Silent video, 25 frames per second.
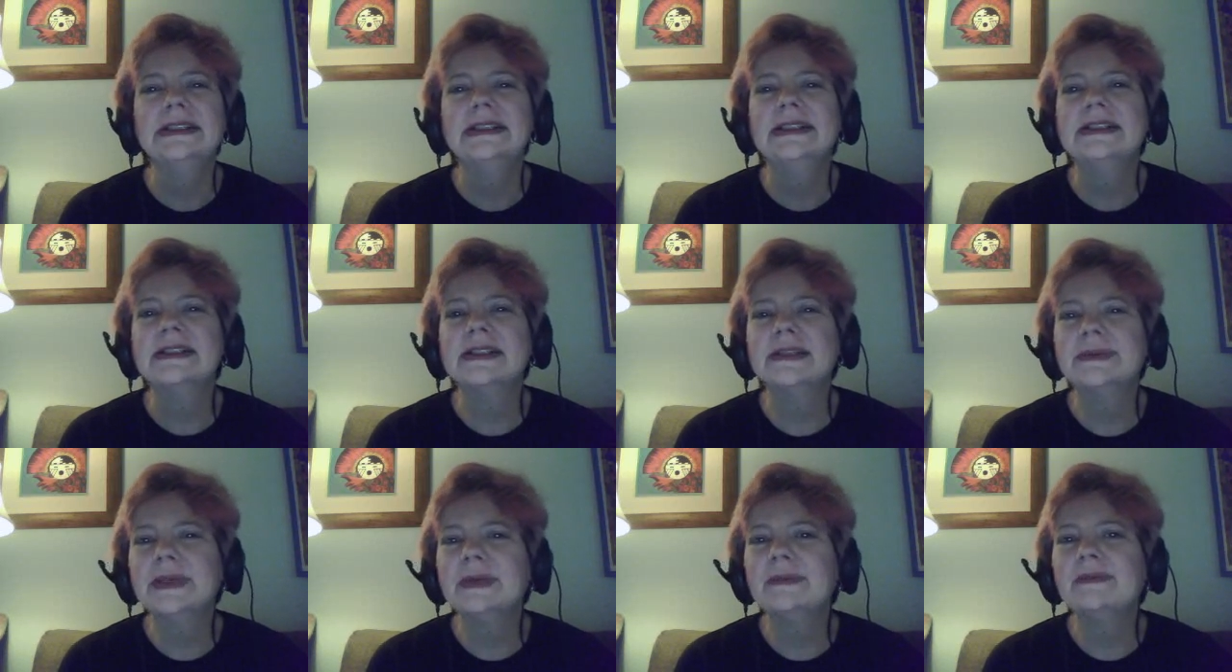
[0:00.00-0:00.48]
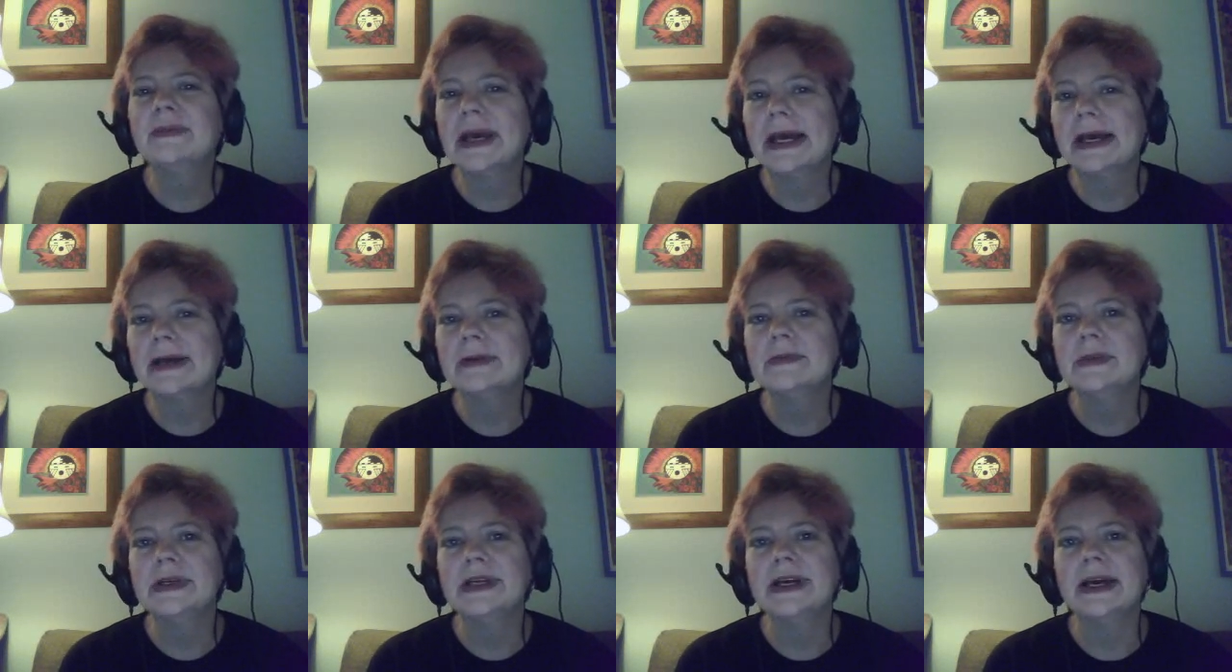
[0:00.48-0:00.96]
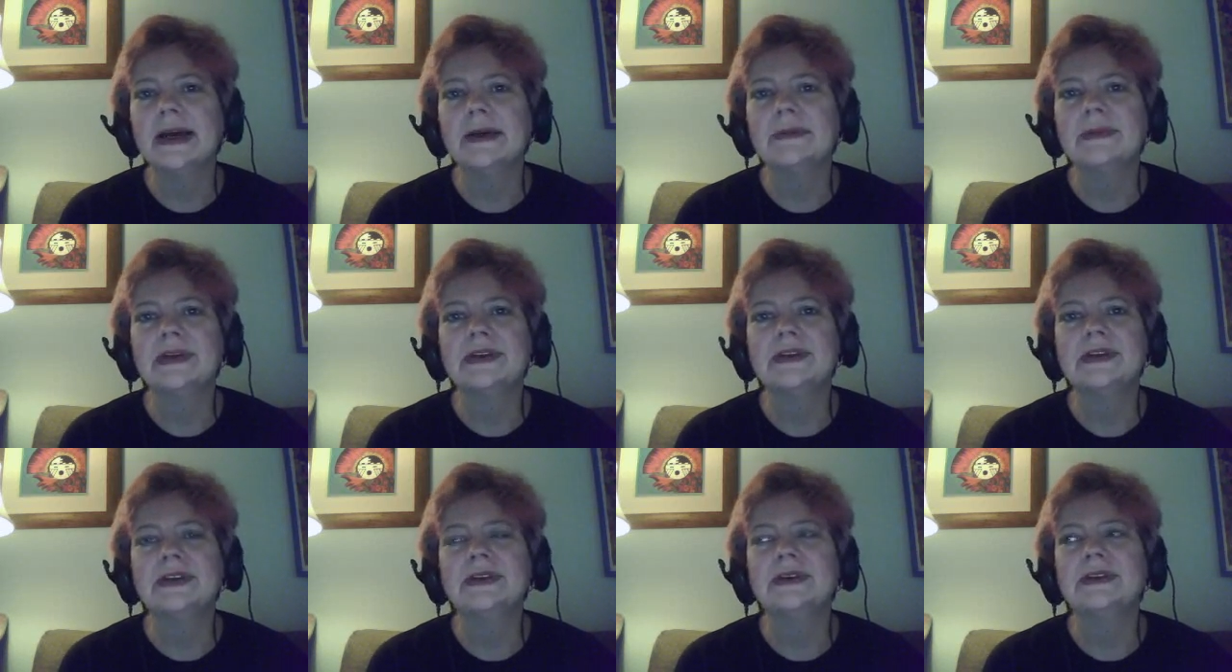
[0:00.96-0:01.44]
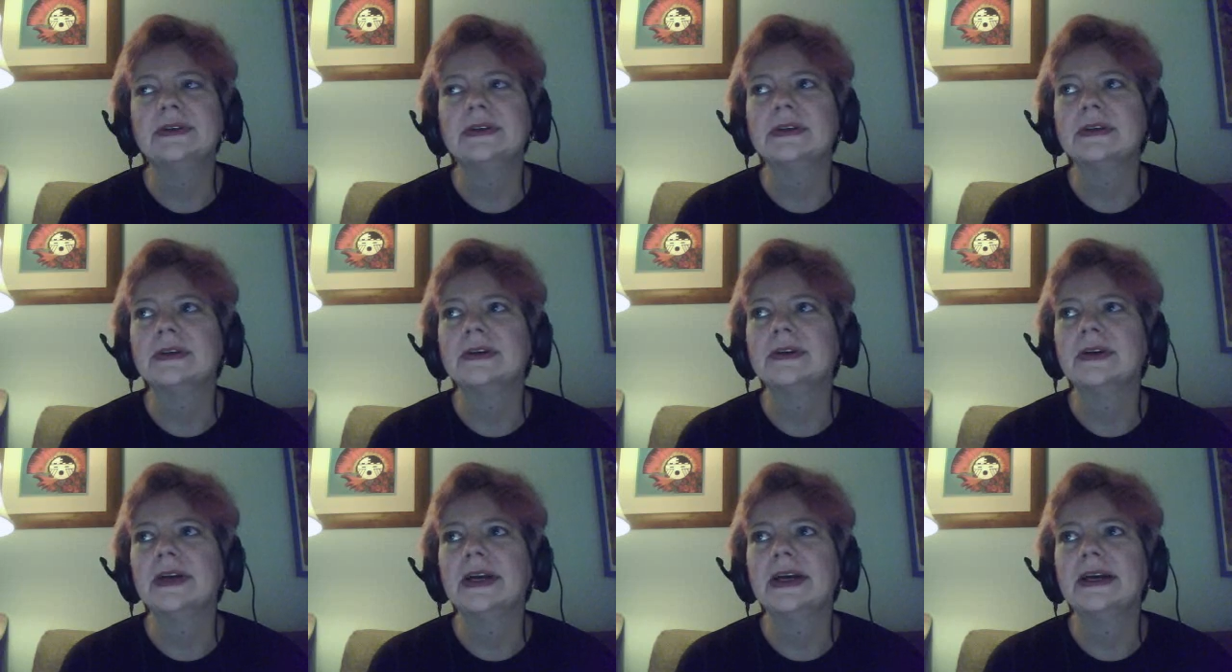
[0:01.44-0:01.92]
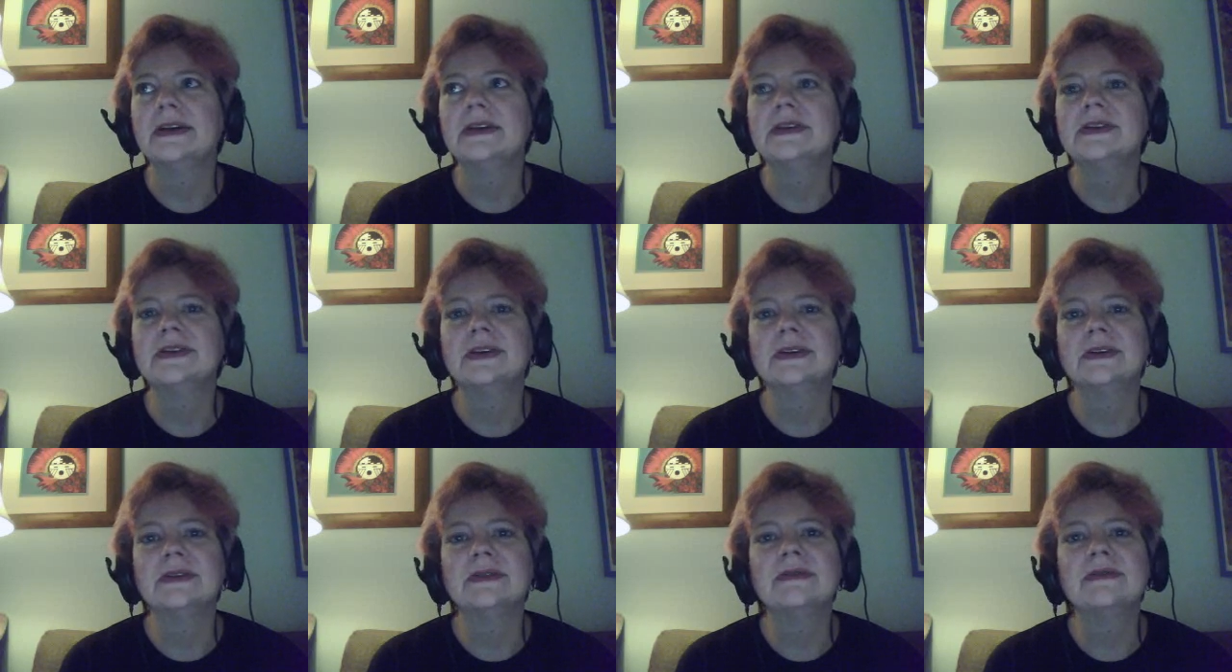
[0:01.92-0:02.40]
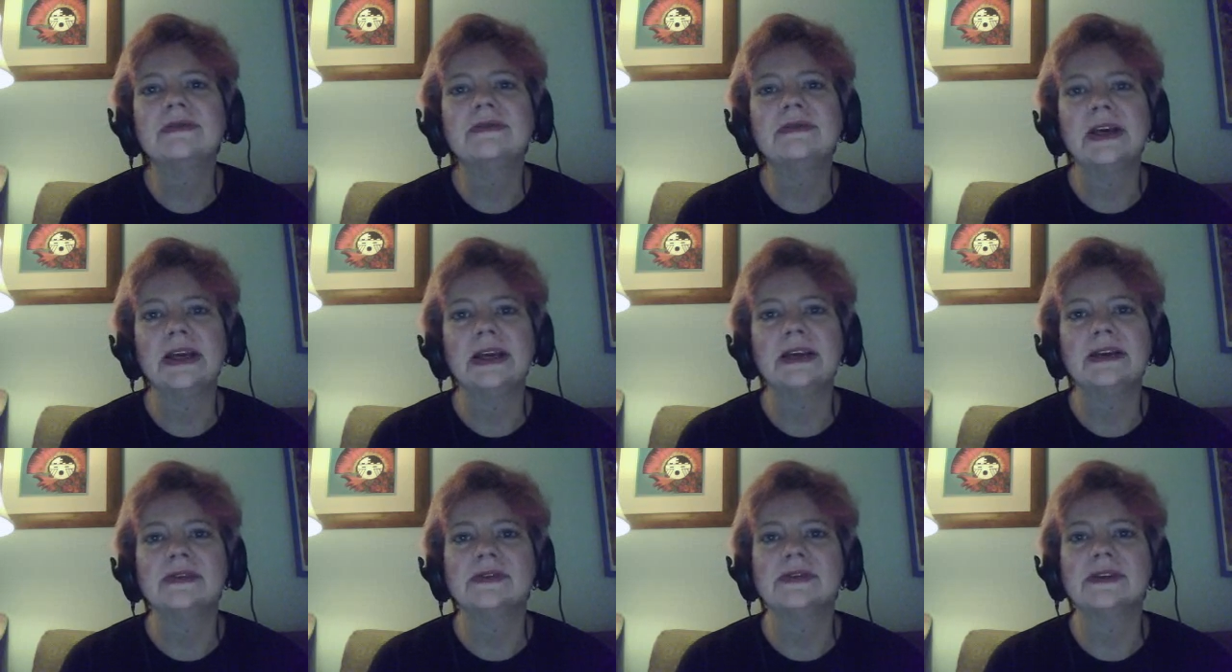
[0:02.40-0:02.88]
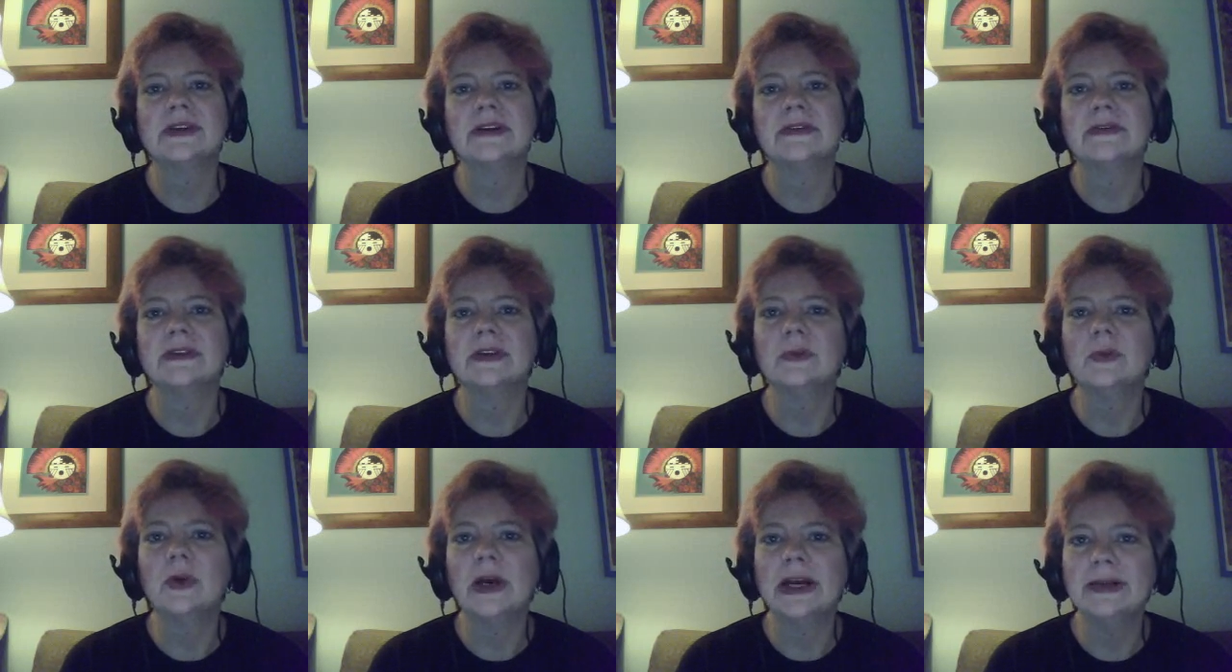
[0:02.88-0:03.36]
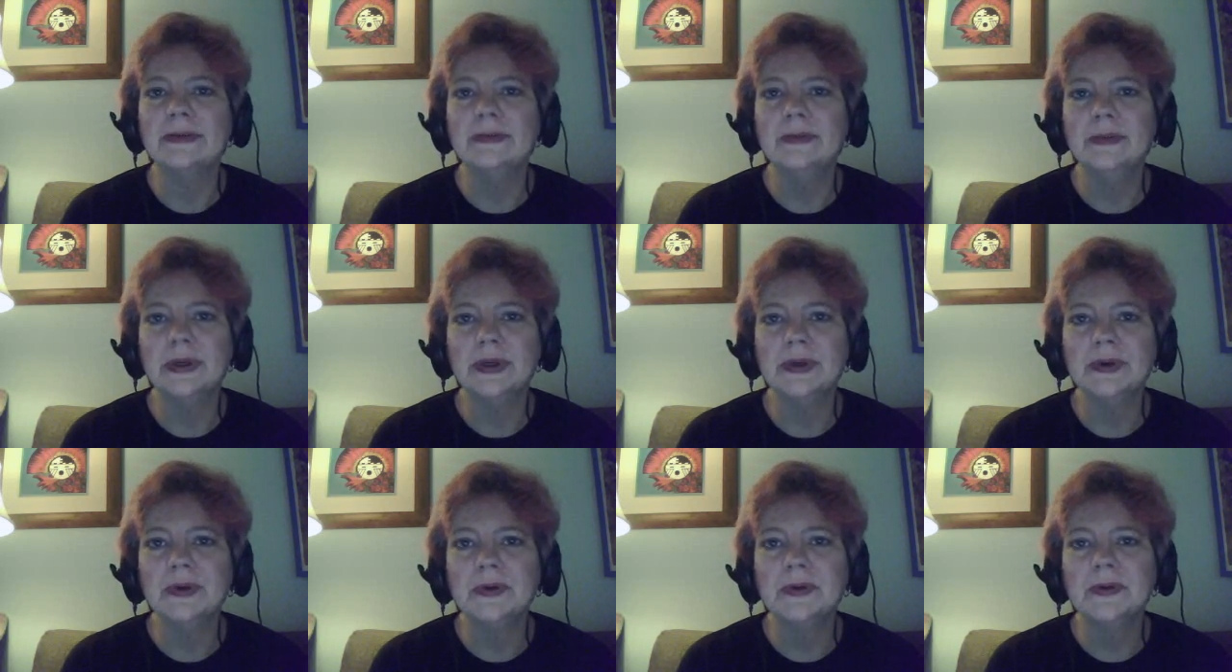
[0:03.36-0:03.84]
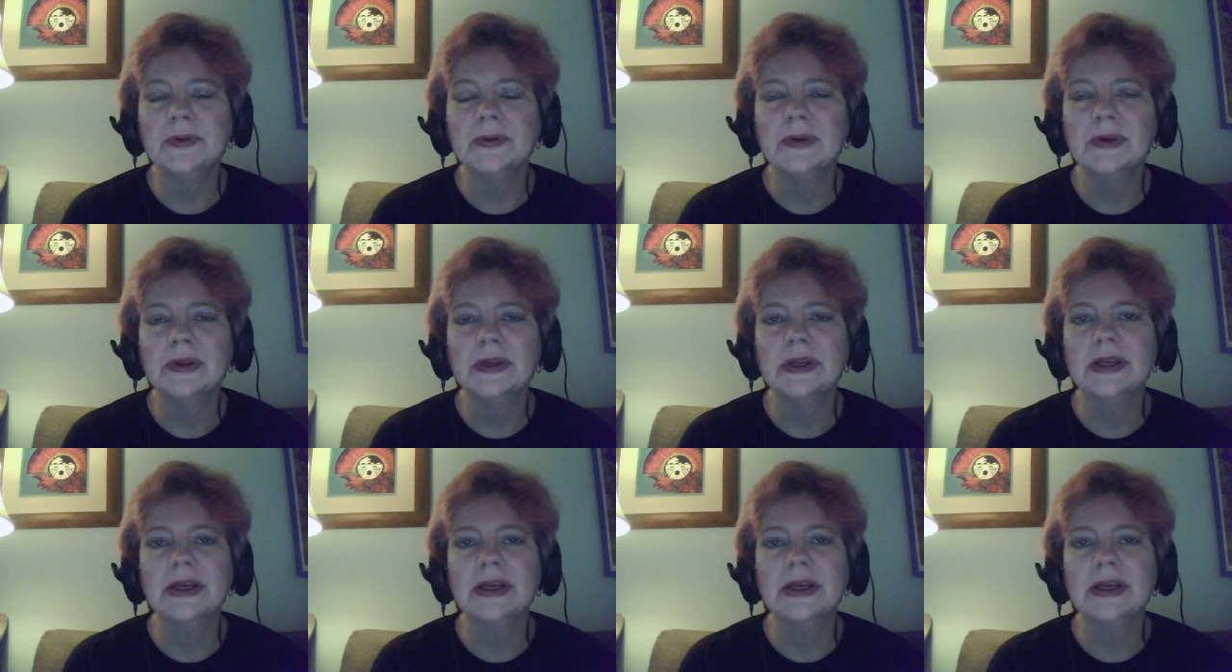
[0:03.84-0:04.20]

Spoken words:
something bad would happen to her at a certain phase of the white moon.